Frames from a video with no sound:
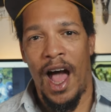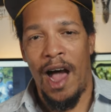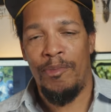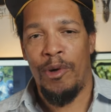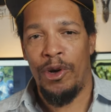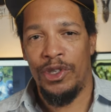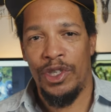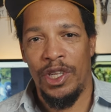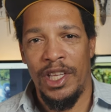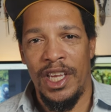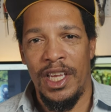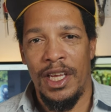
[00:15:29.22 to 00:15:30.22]
I
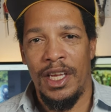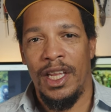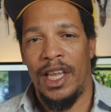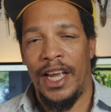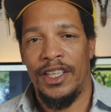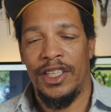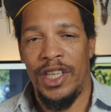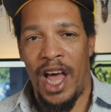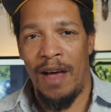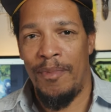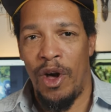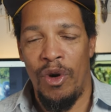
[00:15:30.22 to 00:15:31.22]
personally like to
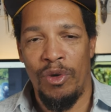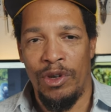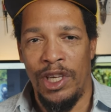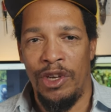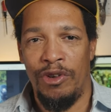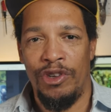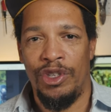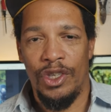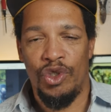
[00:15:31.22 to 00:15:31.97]
tie my own leaders,